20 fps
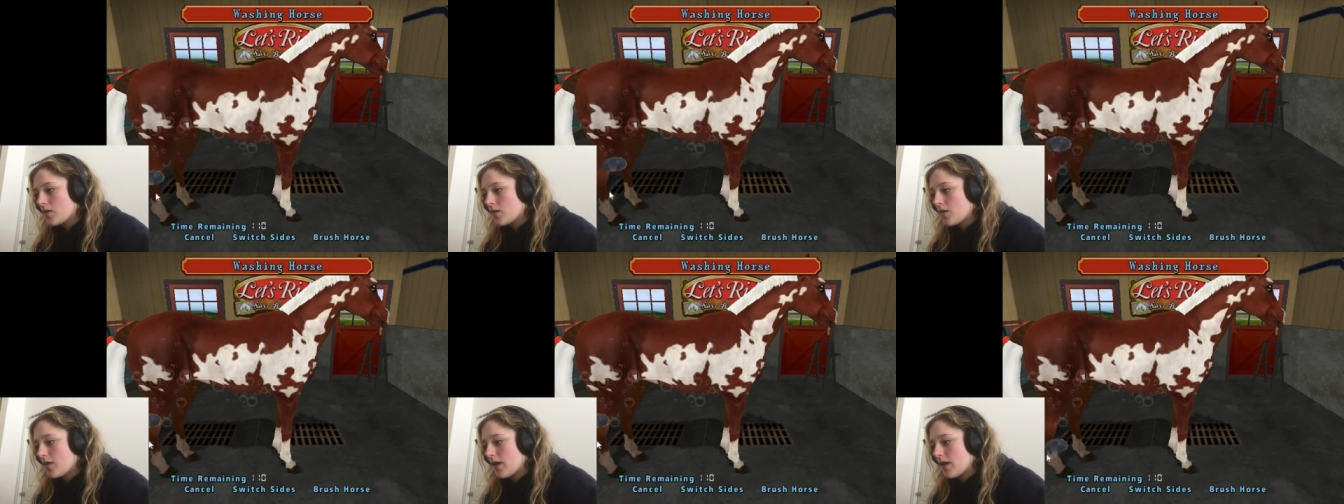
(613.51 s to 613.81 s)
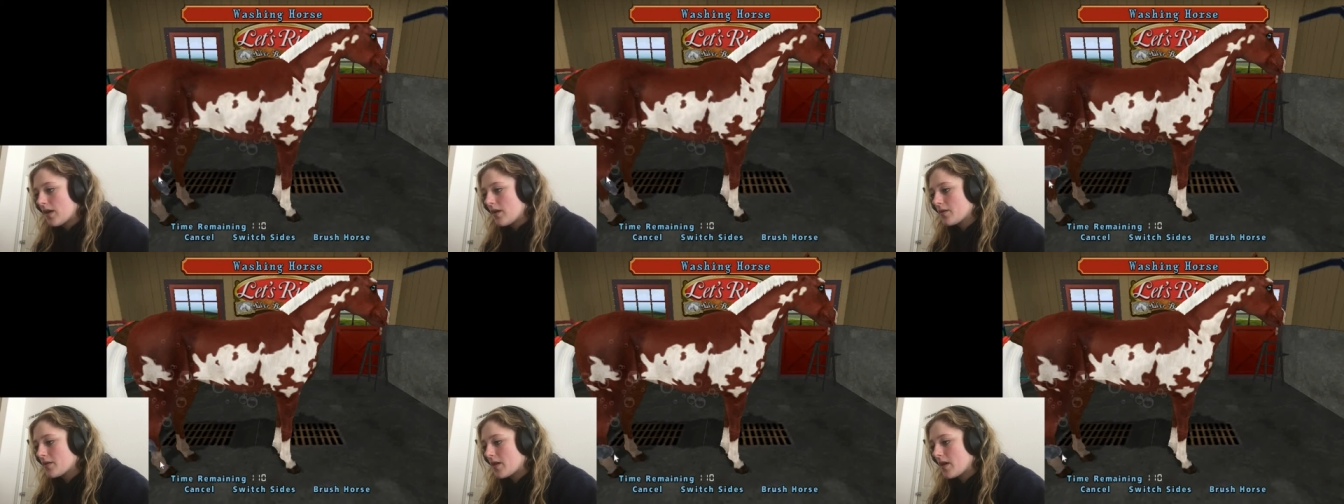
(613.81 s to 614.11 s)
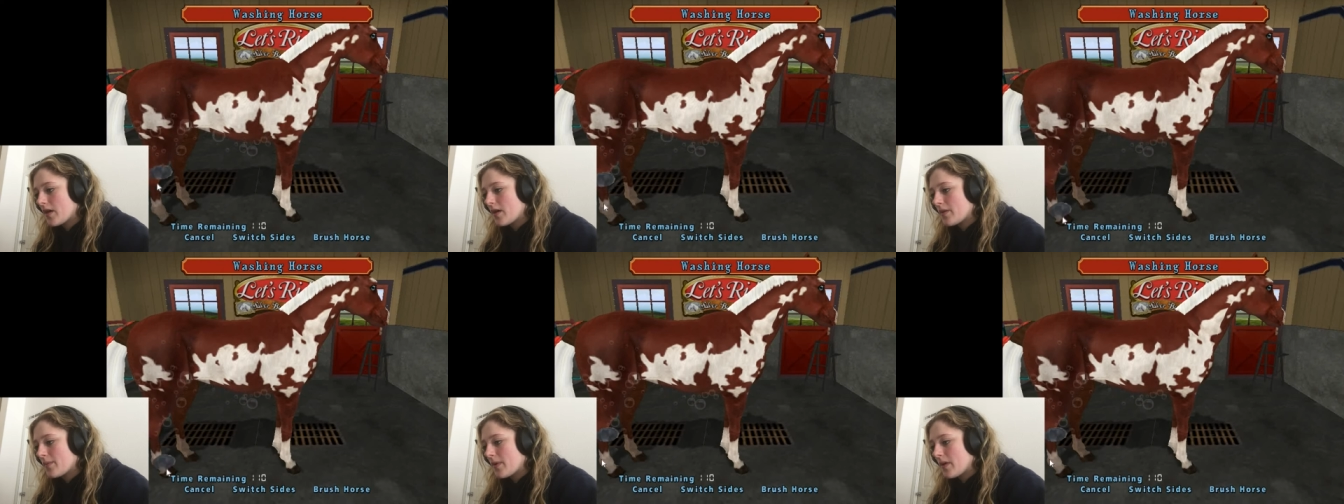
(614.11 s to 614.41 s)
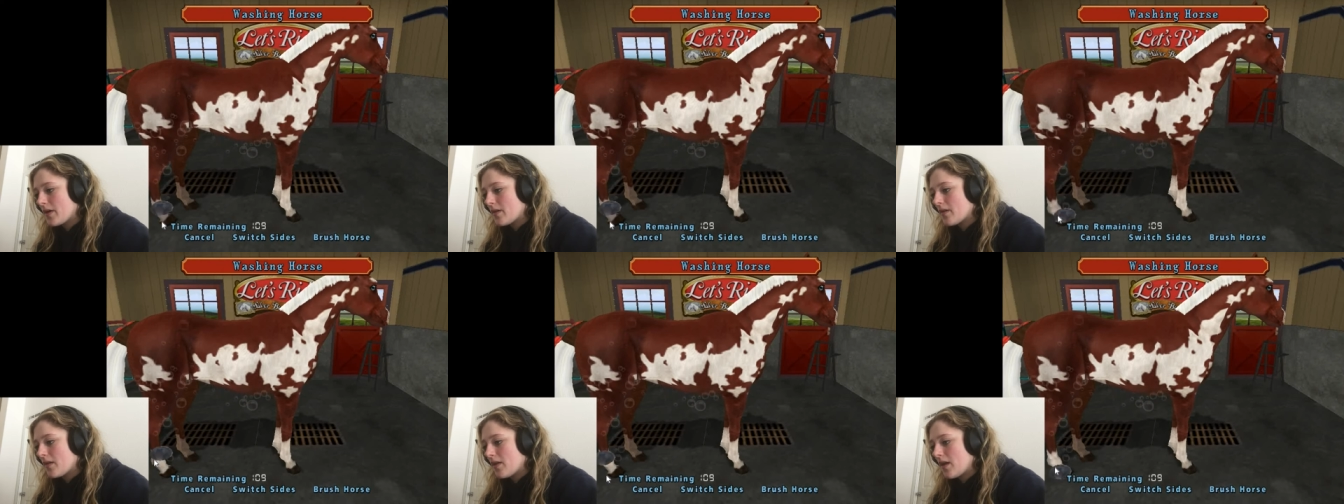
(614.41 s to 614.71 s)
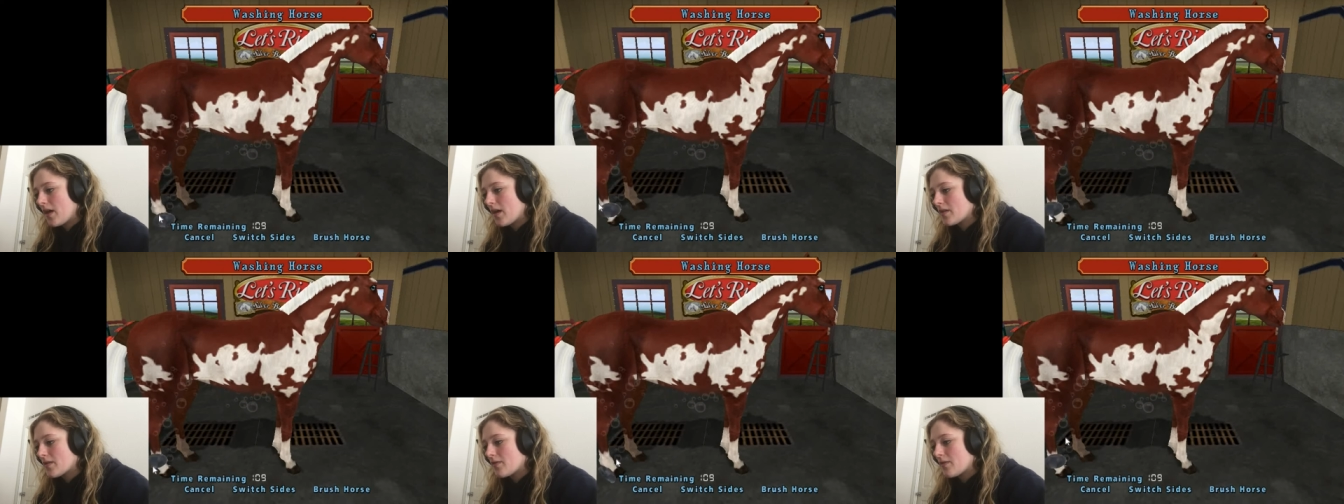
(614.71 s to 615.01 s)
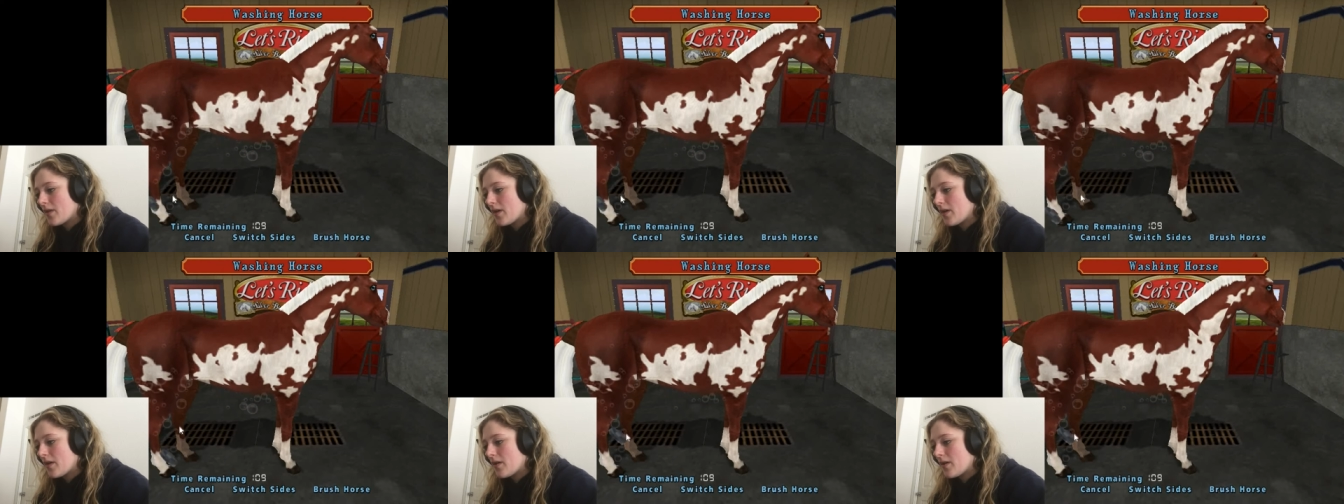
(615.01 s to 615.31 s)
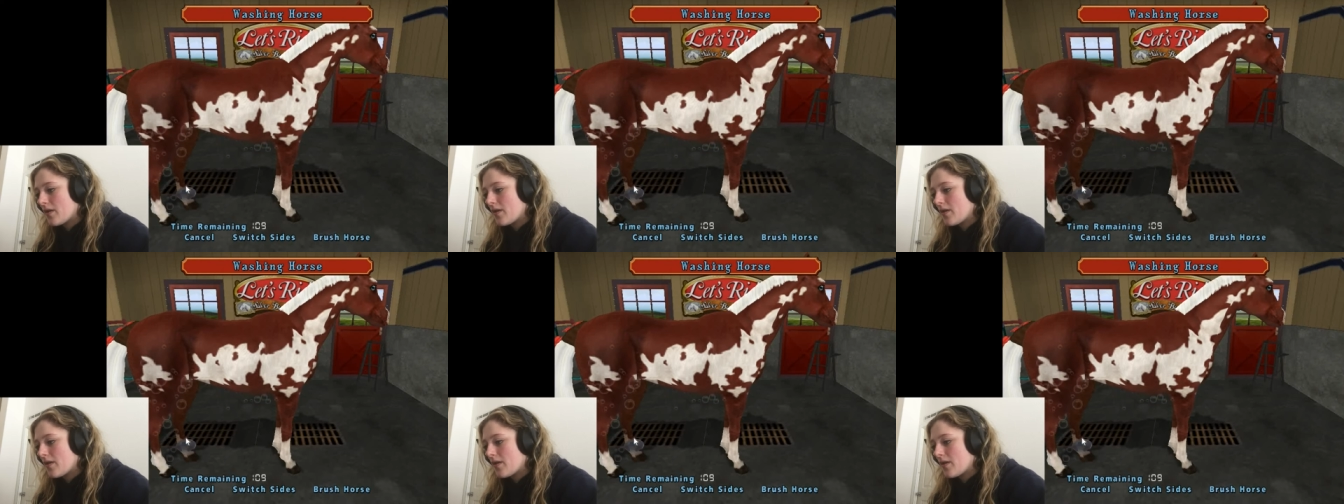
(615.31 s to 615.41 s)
So like I was talking about in the last video,